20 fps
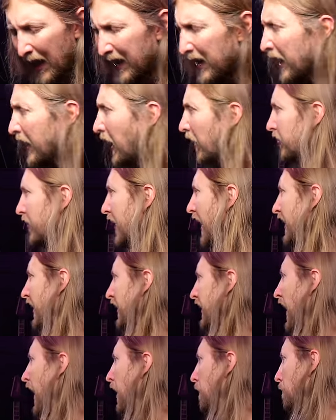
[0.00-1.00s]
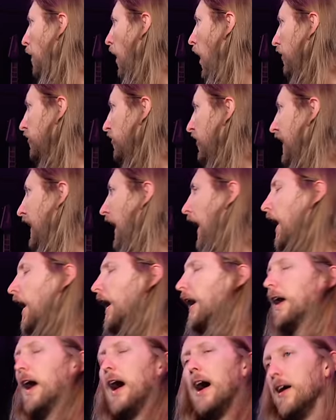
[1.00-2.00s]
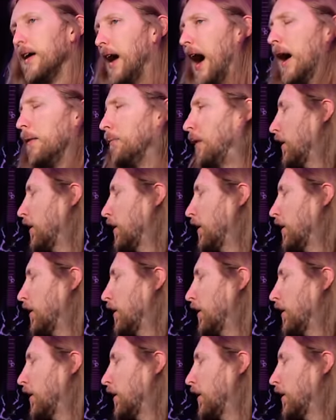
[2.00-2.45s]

And like I said in the unboxing, I'm